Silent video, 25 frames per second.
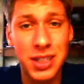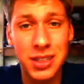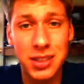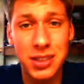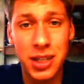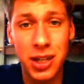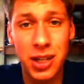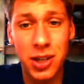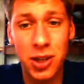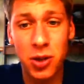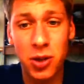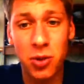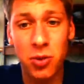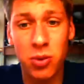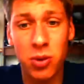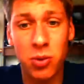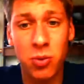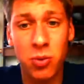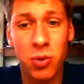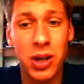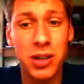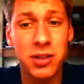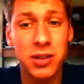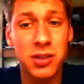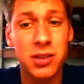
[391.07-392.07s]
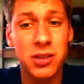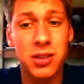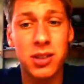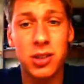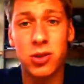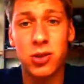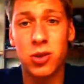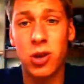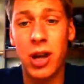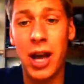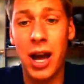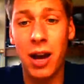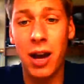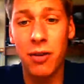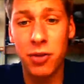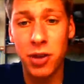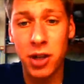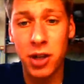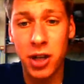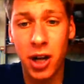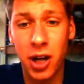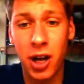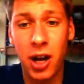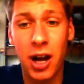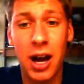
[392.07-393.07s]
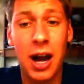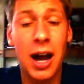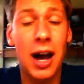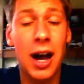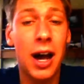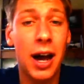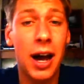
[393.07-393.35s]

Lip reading: continue in West and Central Africa,